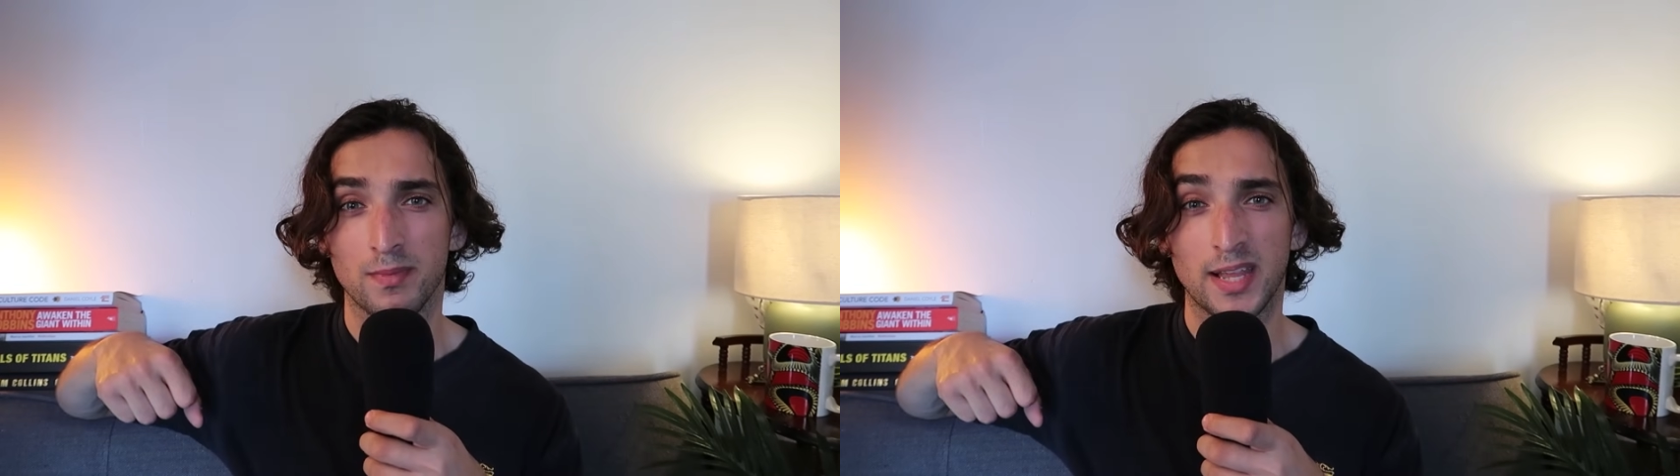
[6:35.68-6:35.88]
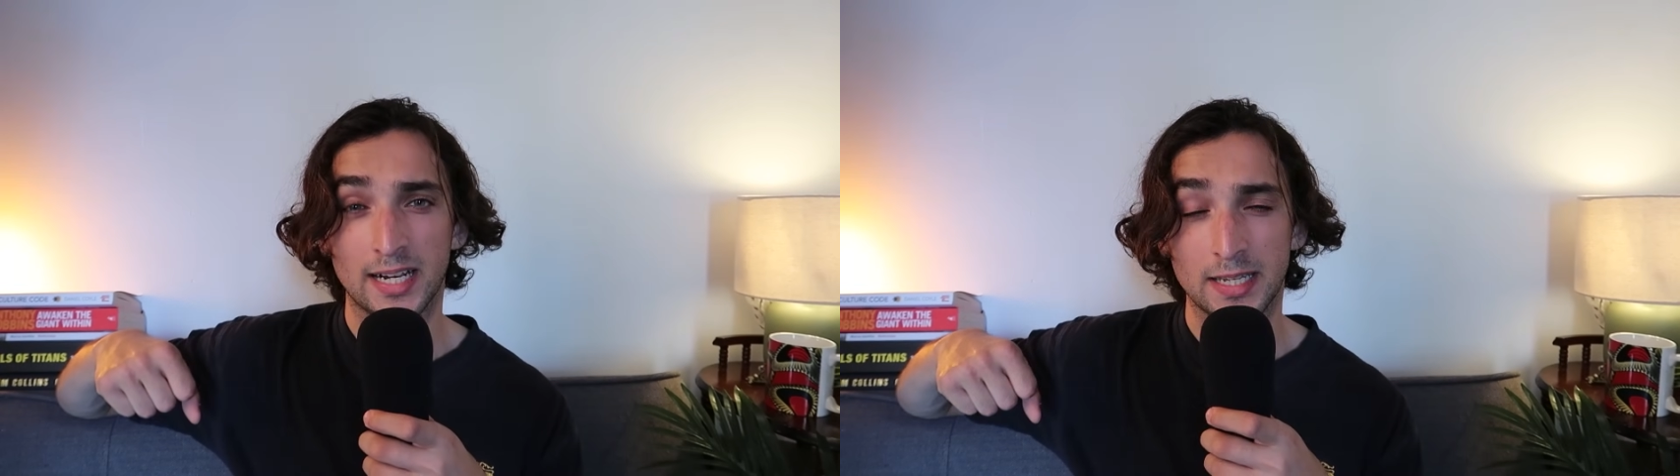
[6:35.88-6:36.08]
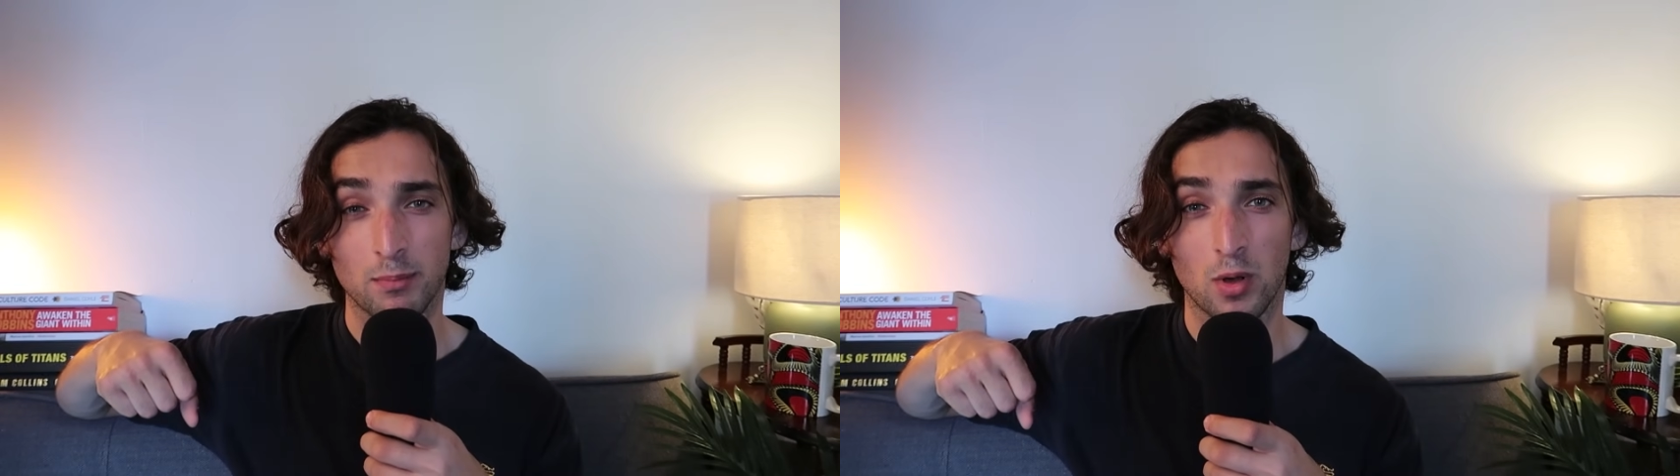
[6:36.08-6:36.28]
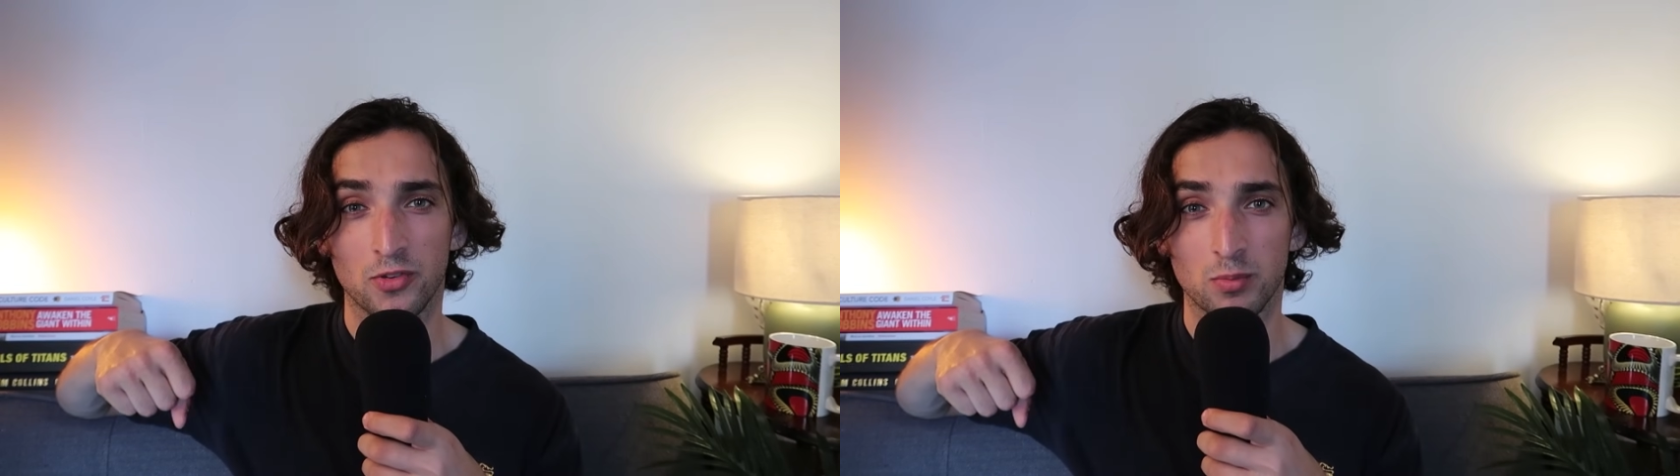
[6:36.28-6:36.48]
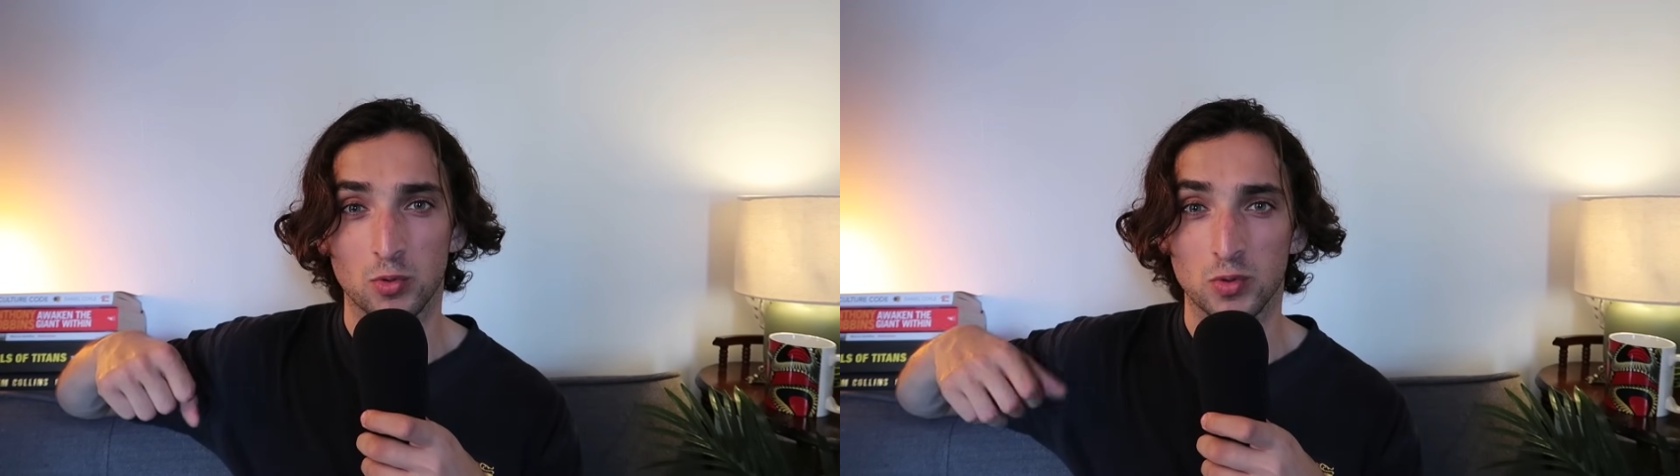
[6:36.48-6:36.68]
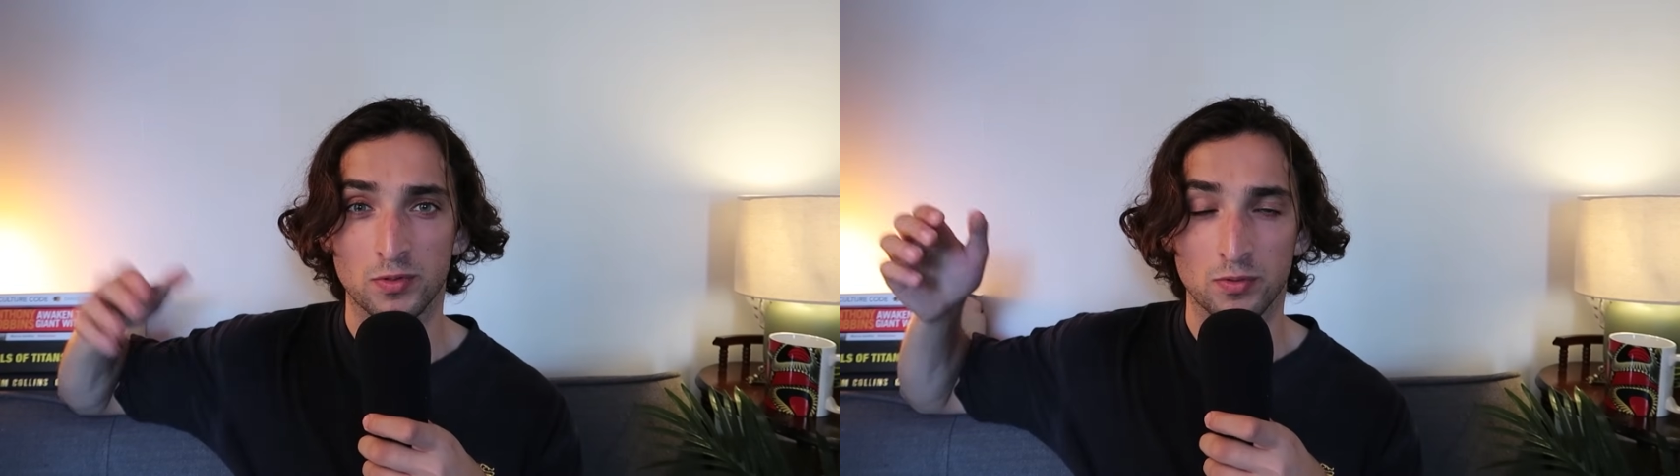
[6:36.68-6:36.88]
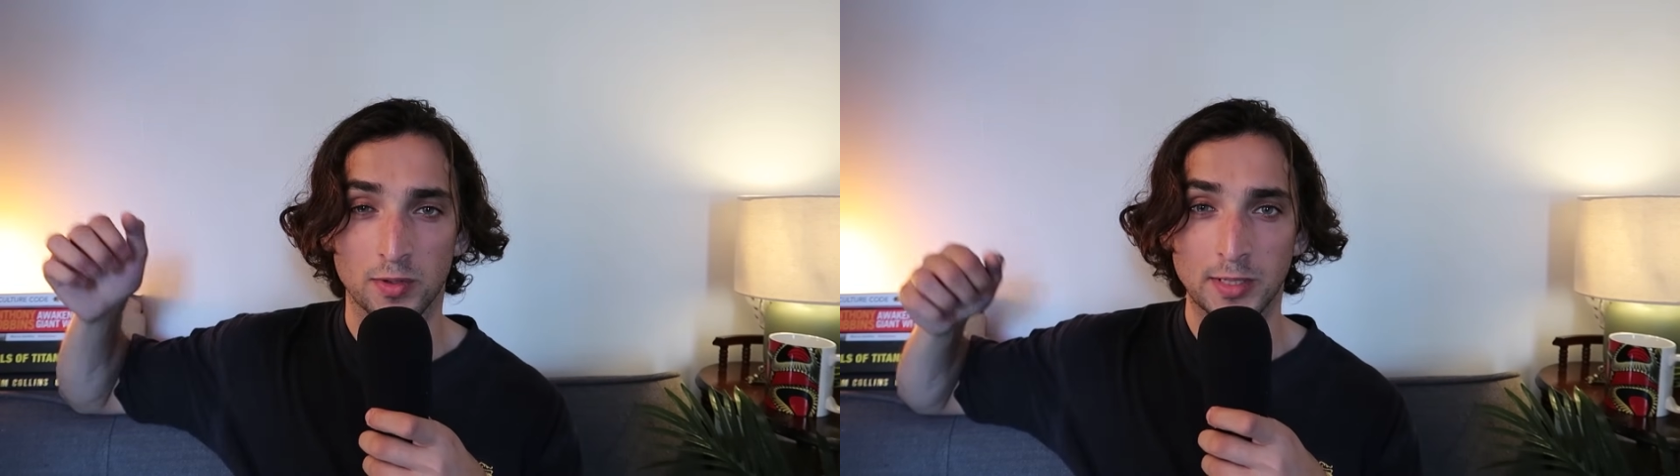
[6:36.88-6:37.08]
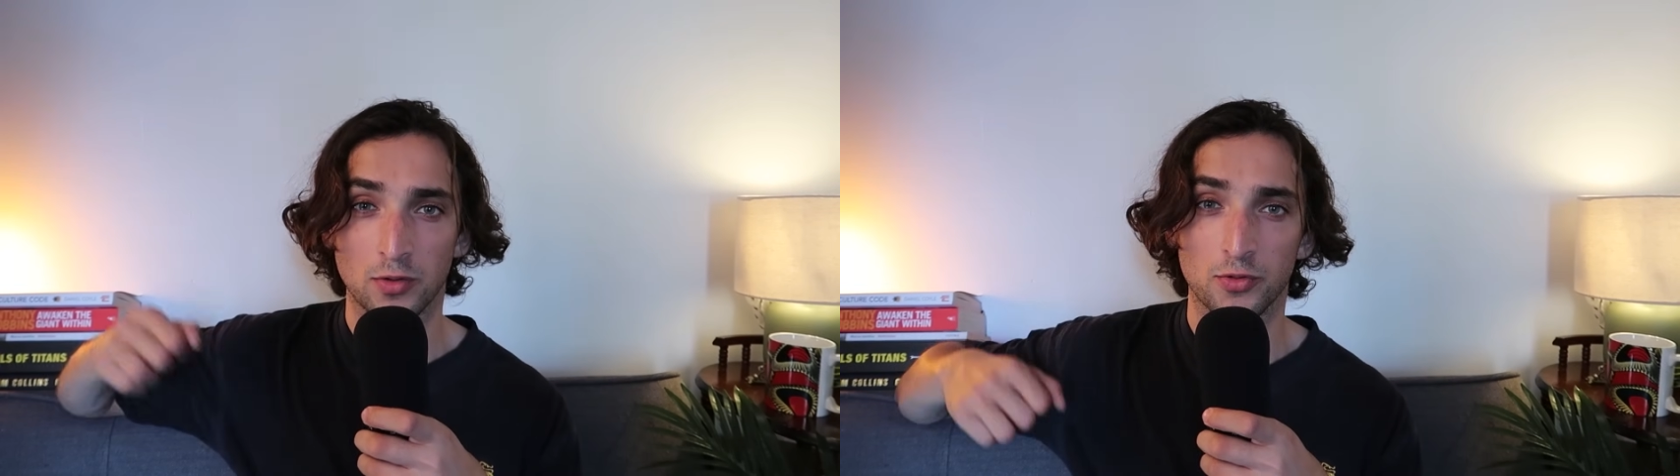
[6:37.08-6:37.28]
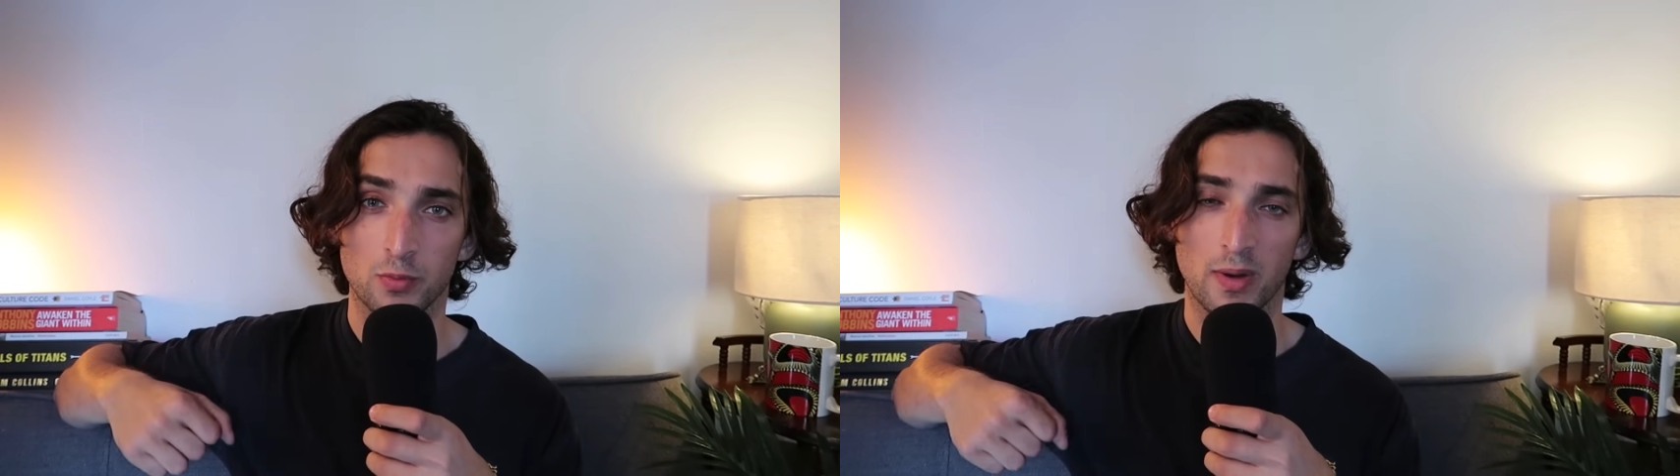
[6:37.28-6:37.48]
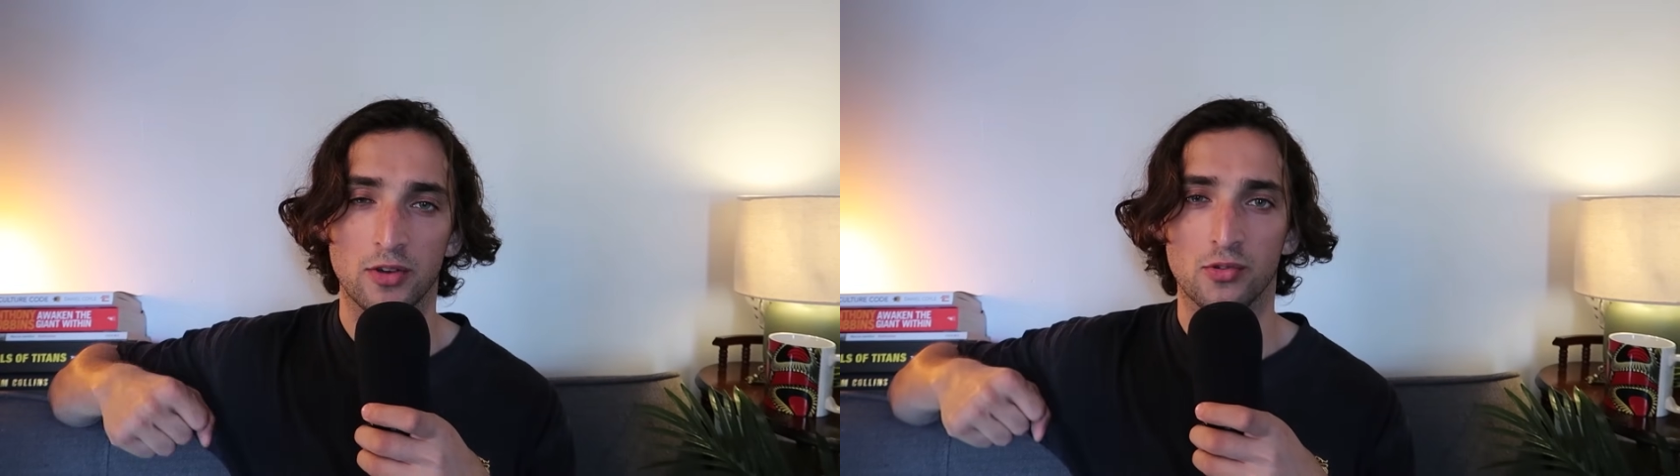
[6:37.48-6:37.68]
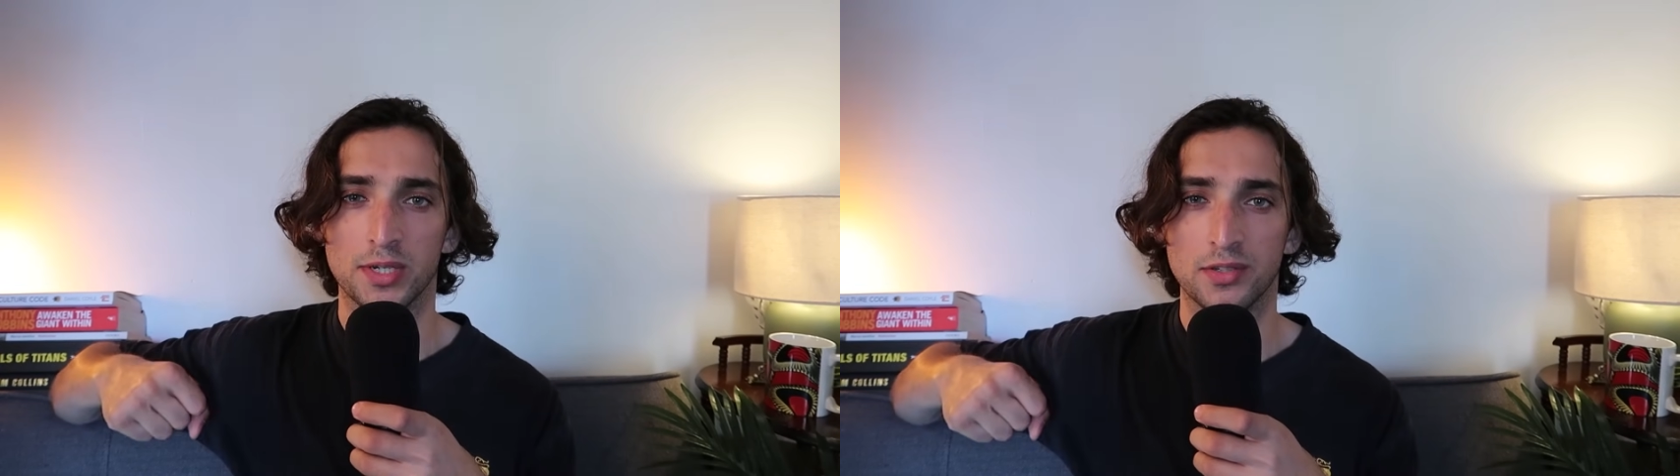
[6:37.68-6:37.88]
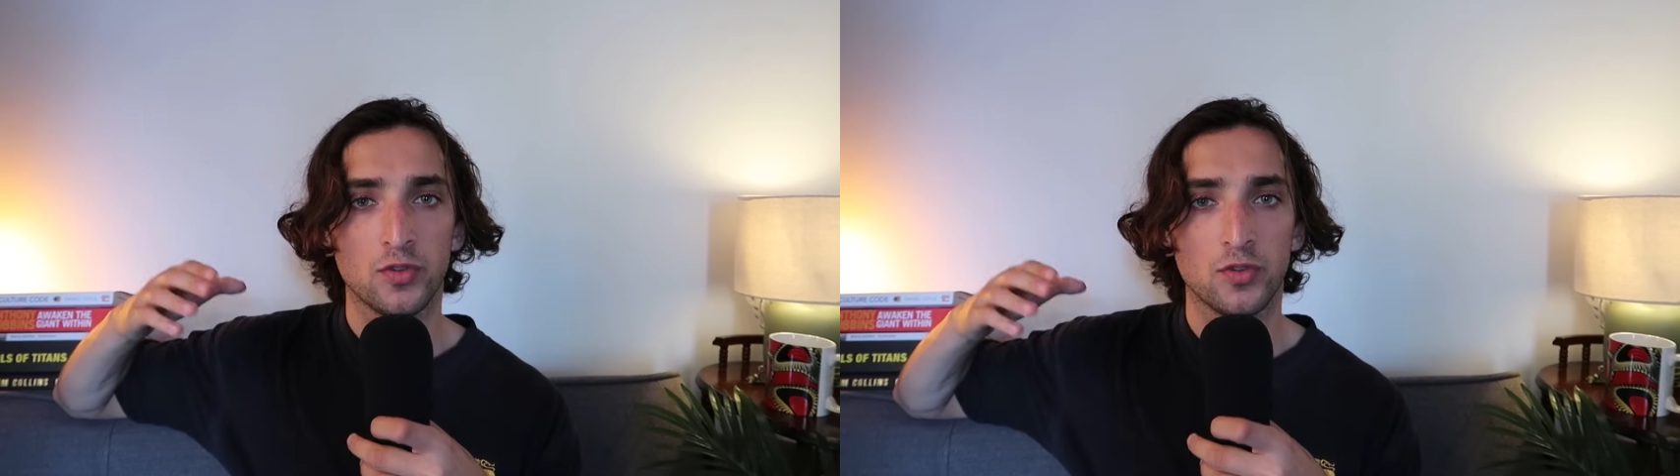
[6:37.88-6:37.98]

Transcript: likely impossible if you've already got two batteries.